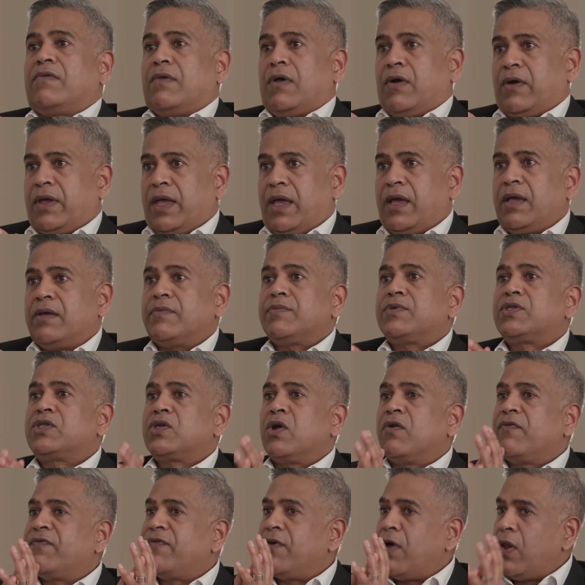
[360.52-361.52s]
Okay,
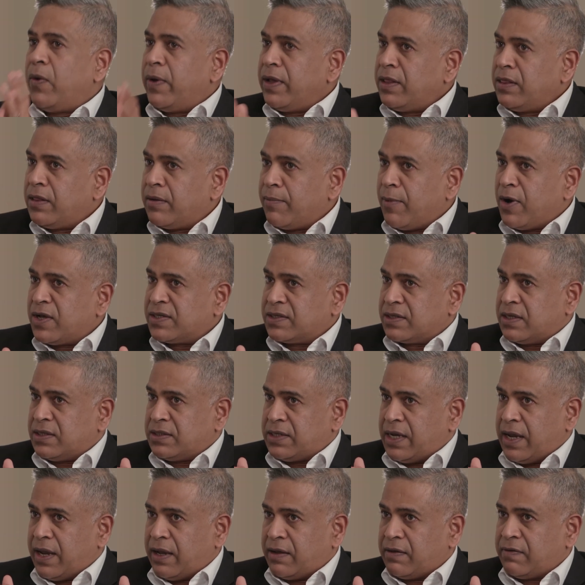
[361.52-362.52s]
so following the mosque
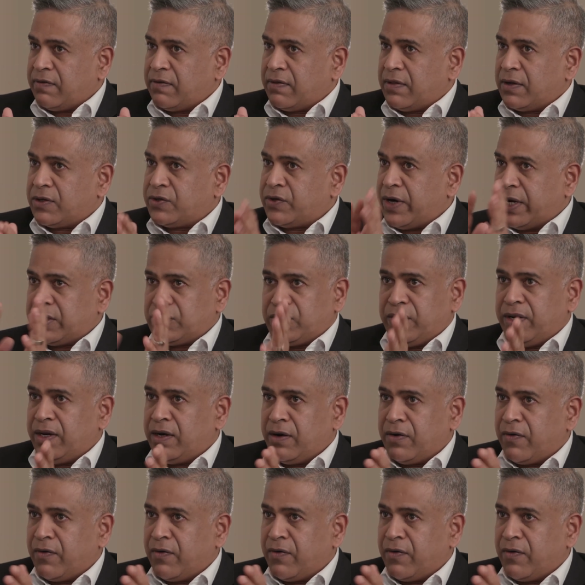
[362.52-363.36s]
attacks, the tragedy in